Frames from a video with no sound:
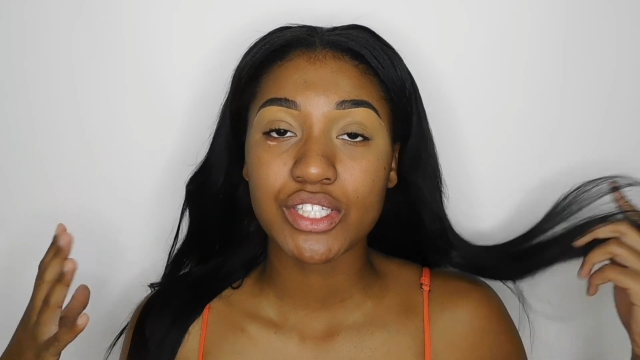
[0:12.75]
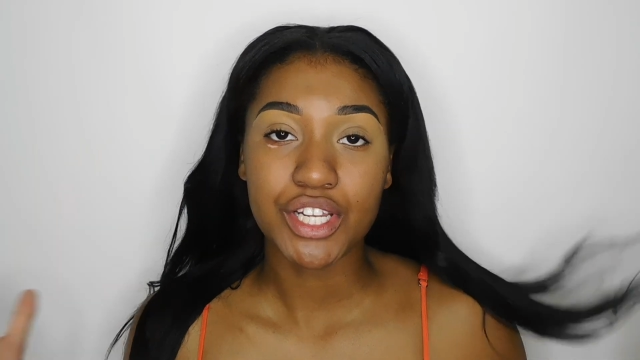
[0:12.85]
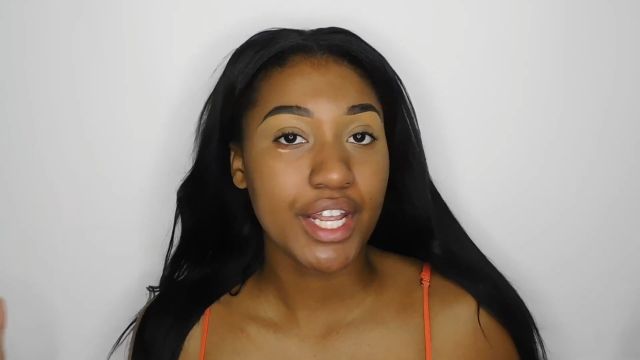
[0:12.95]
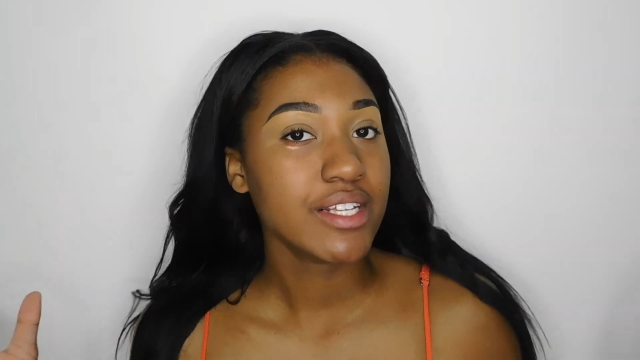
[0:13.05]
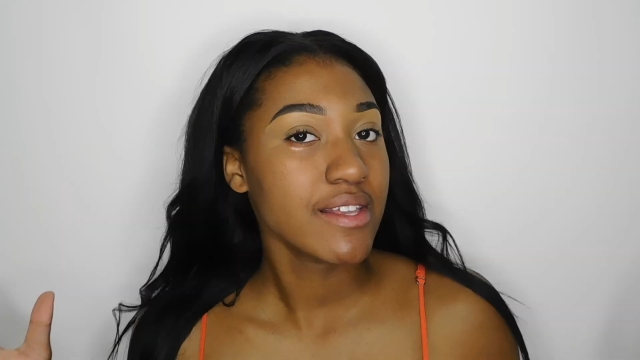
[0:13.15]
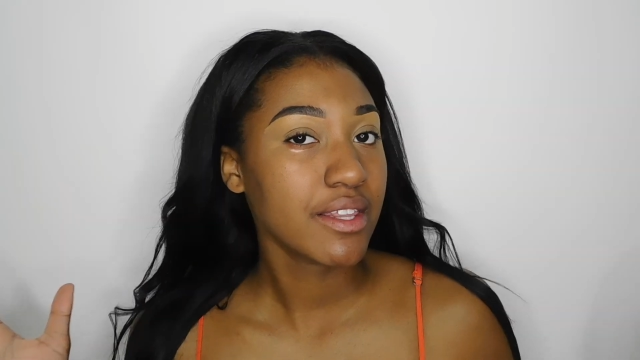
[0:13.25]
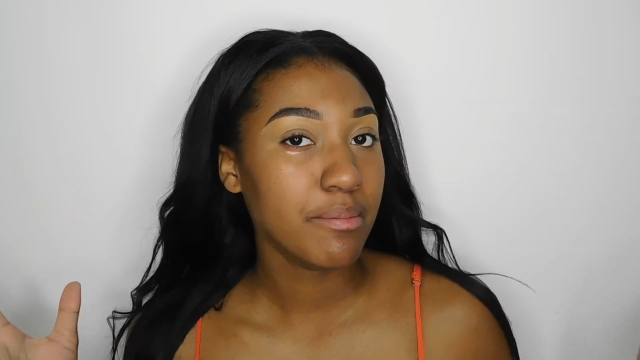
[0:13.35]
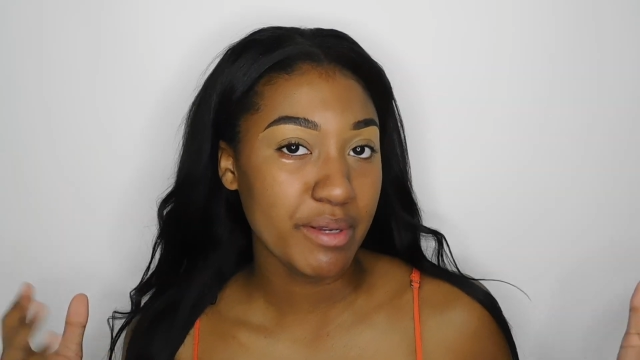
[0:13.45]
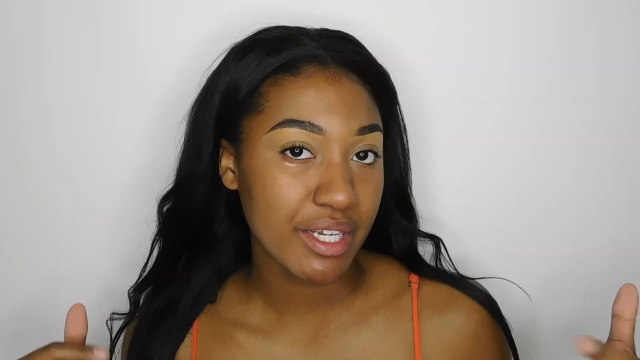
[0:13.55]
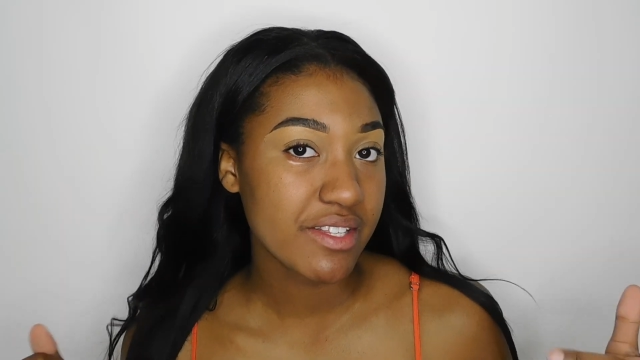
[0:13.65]
today is like the
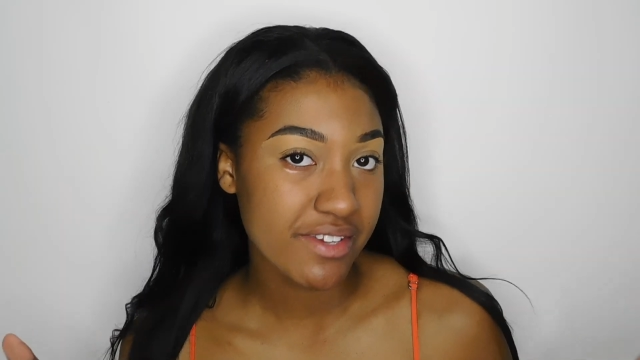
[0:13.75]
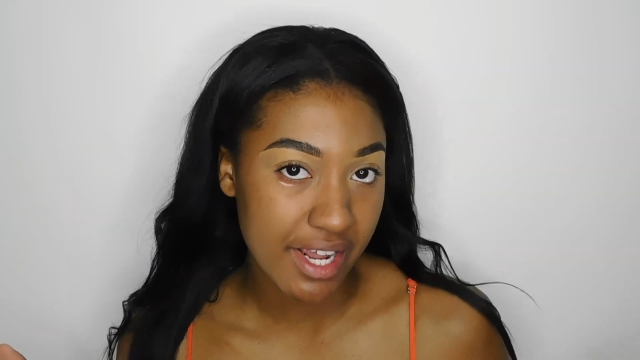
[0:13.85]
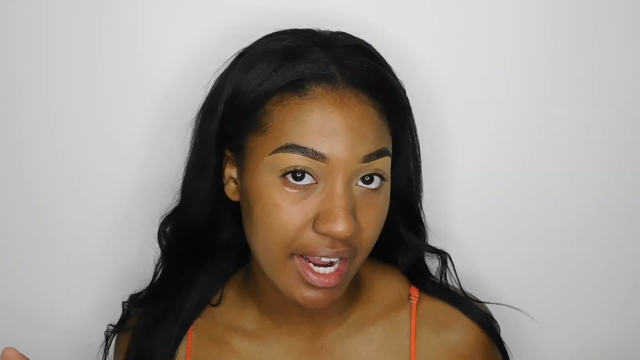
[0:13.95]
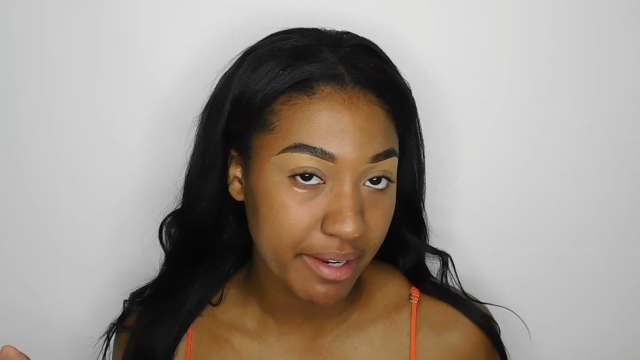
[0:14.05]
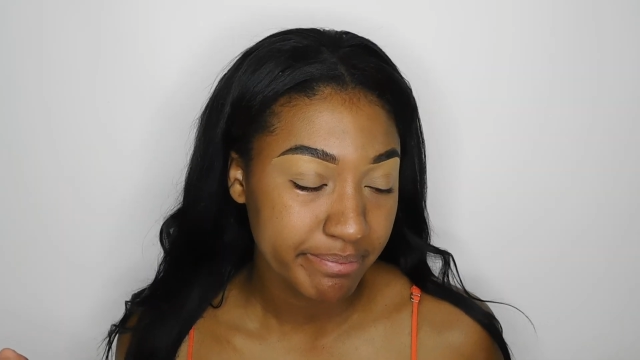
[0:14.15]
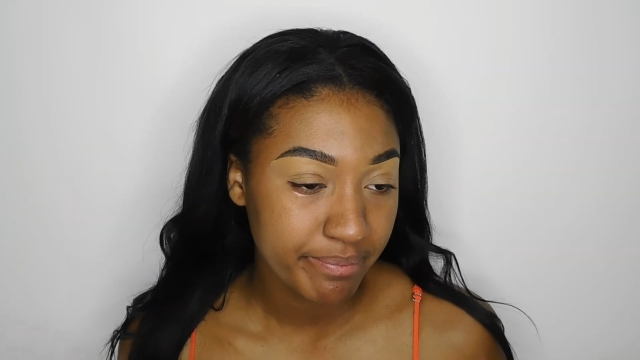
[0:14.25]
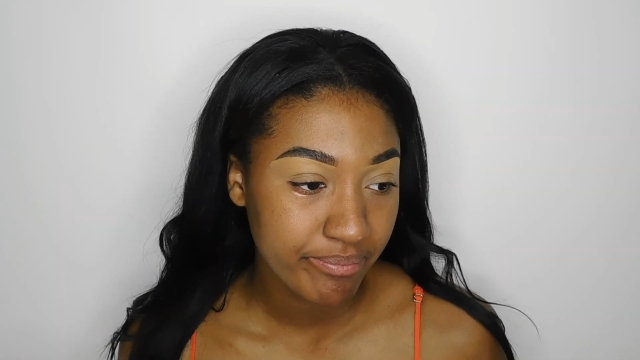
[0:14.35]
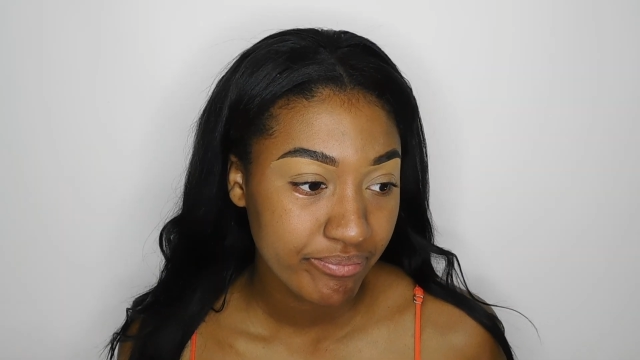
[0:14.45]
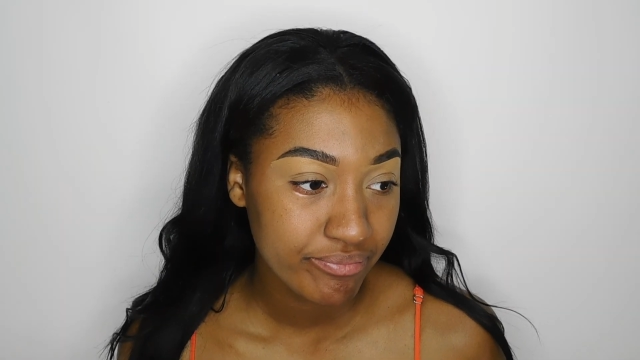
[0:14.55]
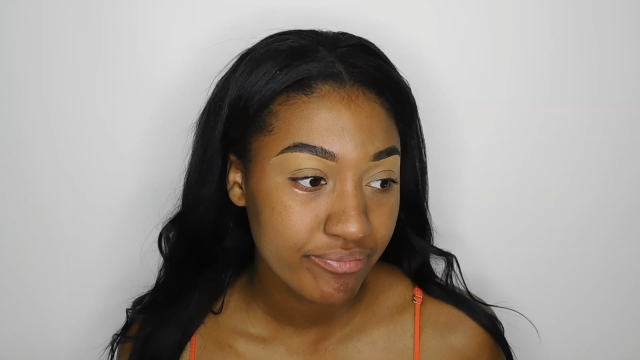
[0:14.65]
biggest day
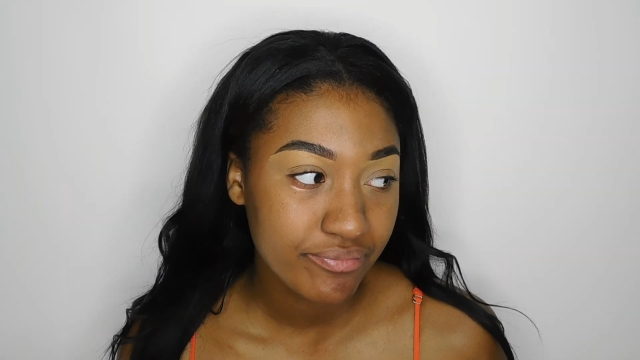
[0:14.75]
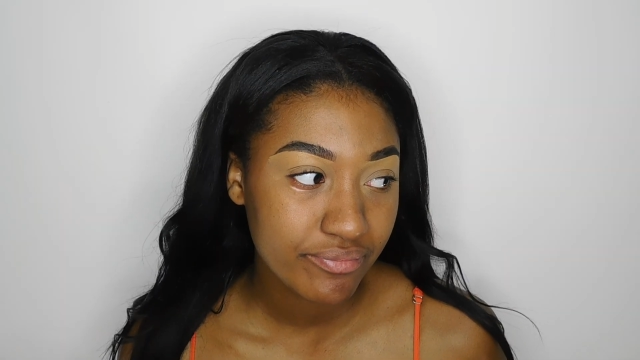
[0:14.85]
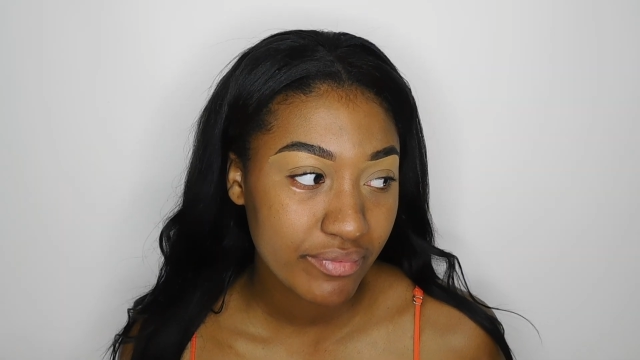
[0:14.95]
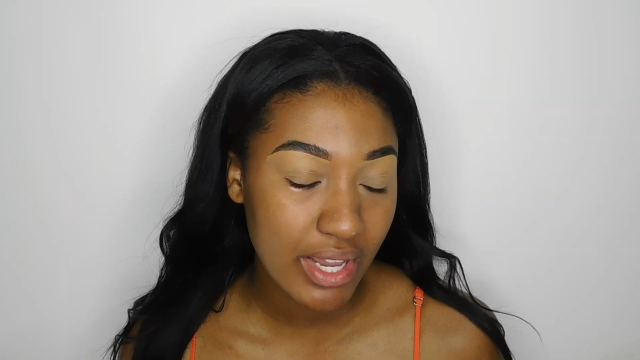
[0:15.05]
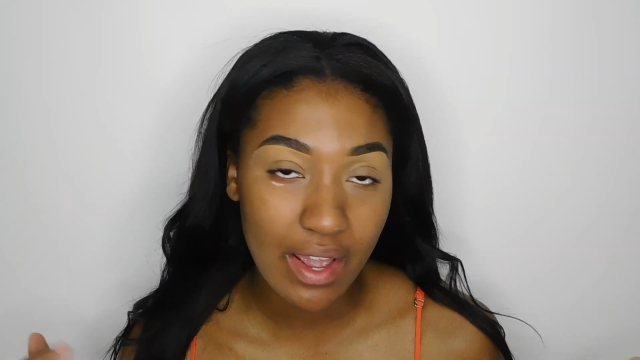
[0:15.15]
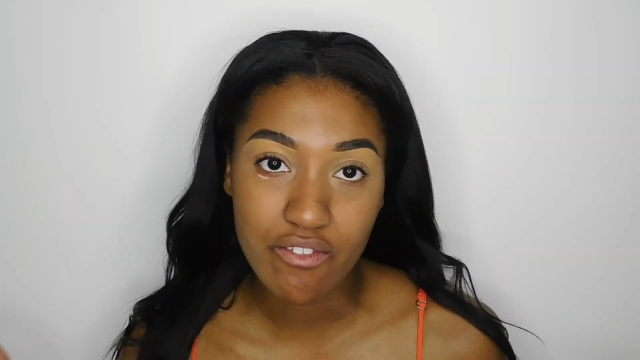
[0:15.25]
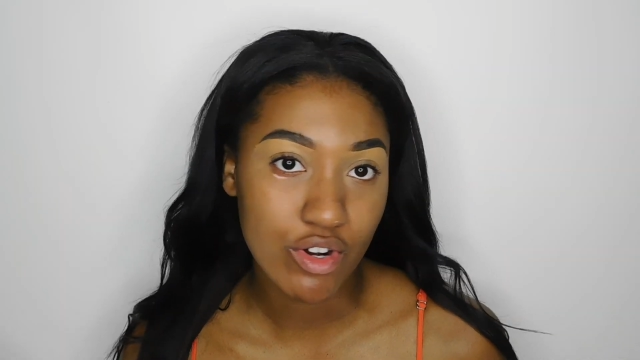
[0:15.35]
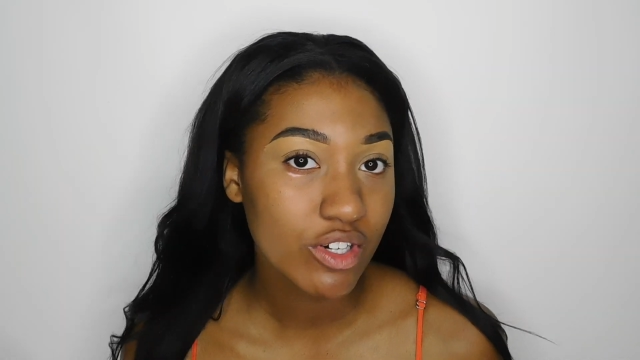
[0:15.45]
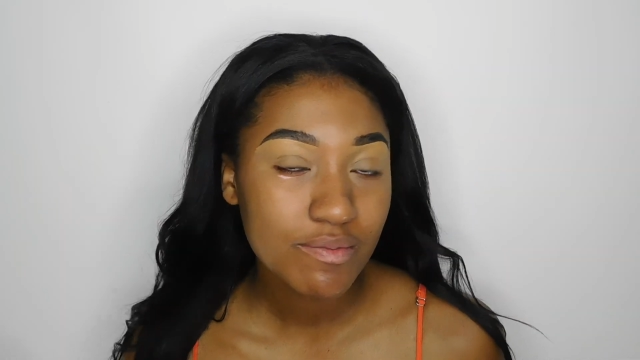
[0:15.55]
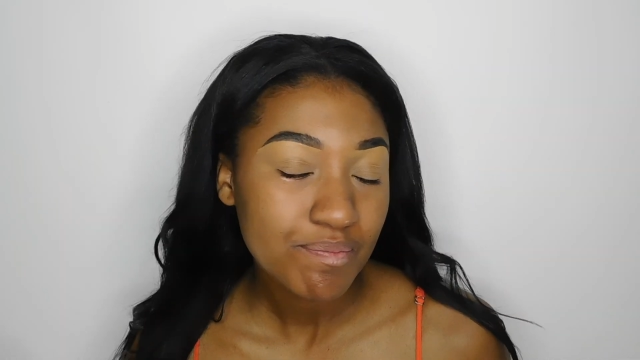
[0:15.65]

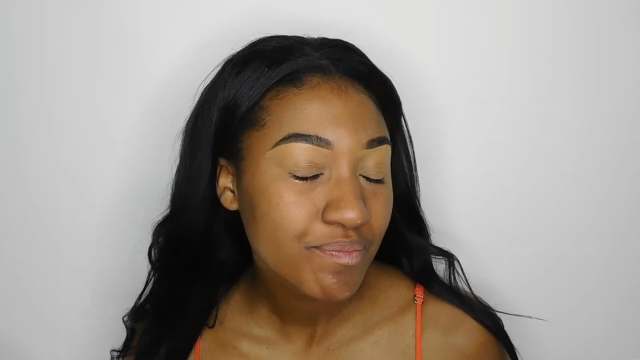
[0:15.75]
ever